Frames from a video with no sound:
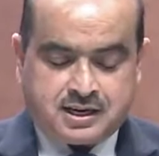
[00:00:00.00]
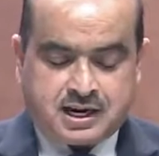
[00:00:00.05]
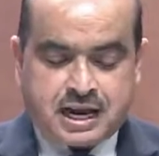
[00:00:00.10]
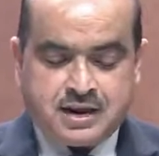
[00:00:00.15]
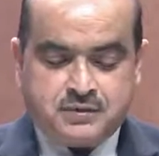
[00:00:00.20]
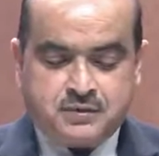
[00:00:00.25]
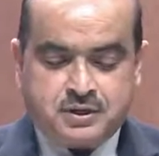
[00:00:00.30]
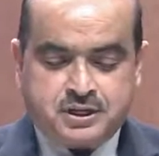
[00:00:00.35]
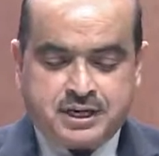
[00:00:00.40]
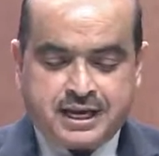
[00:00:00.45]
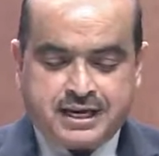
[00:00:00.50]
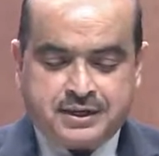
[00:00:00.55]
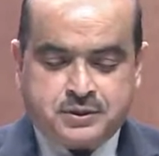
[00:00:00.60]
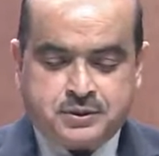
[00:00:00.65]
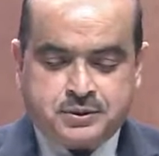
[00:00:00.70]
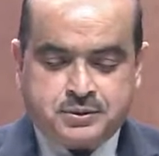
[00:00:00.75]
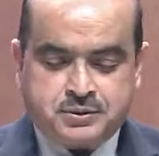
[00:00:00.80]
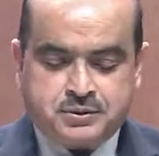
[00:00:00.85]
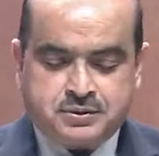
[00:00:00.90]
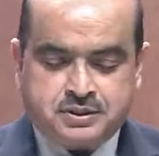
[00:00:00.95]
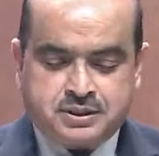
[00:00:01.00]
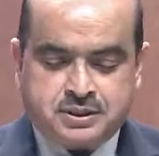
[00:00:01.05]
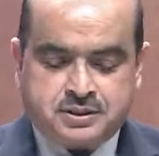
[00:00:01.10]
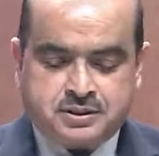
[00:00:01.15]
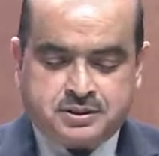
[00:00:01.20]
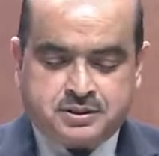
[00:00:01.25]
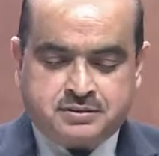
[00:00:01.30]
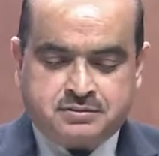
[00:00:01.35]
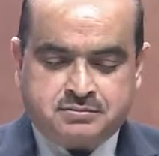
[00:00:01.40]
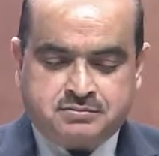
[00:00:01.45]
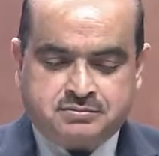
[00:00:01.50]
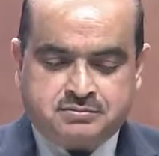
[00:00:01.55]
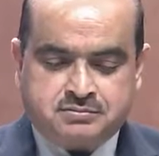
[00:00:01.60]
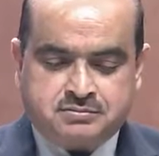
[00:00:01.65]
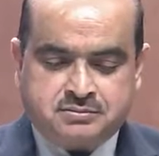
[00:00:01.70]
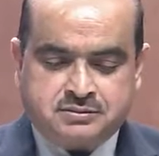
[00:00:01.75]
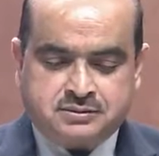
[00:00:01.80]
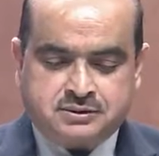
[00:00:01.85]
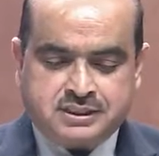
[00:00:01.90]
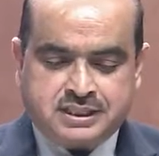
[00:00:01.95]
I would like to,
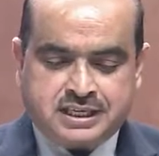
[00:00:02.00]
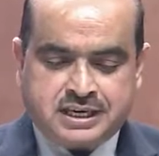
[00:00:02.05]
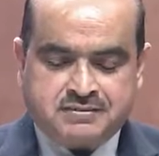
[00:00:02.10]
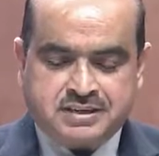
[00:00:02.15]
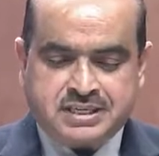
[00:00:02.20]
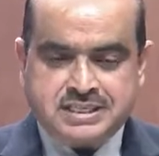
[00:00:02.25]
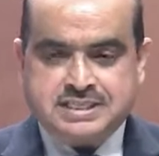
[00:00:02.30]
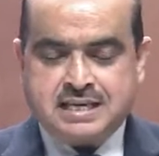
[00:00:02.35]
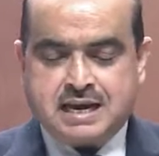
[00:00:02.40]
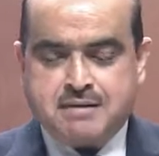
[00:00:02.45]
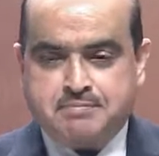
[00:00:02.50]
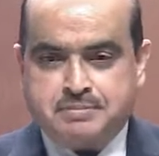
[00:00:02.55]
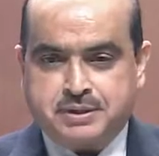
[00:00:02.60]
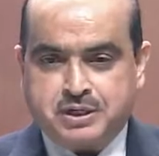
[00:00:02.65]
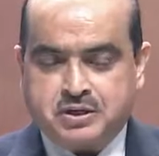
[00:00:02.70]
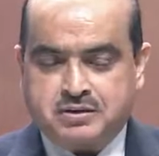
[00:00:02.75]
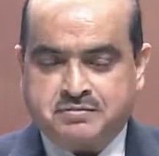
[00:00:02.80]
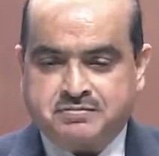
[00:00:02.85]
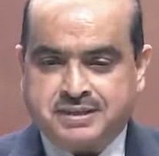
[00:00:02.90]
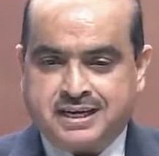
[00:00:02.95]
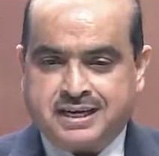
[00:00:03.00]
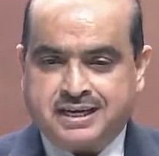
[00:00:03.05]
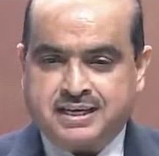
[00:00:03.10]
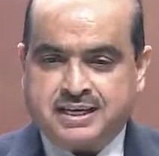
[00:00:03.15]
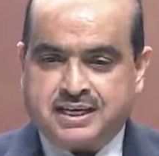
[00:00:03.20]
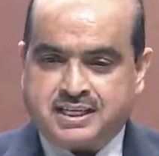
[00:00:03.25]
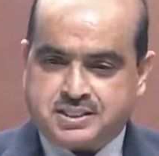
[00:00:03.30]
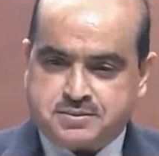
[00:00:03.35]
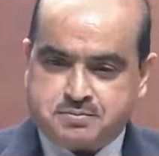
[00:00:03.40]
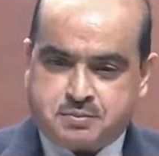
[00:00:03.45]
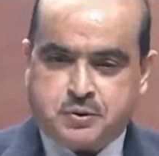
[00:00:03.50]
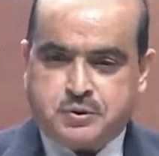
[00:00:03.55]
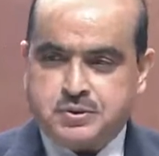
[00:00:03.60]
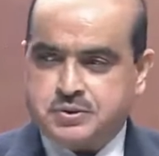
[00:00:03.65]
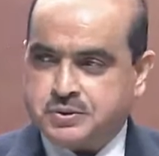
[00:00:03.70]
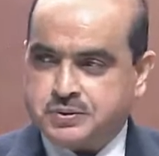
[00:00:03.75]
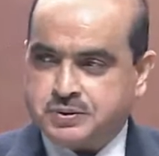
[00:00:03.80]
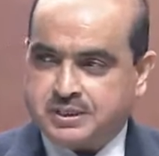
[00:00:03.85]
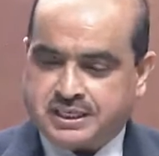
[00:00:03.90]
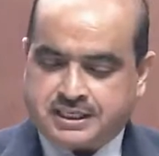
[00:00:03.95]
give example of the
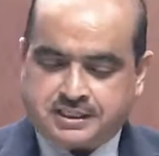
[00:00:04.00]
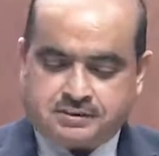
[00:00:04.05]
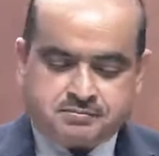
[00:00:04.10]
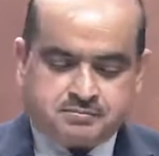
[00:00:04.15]
exports only.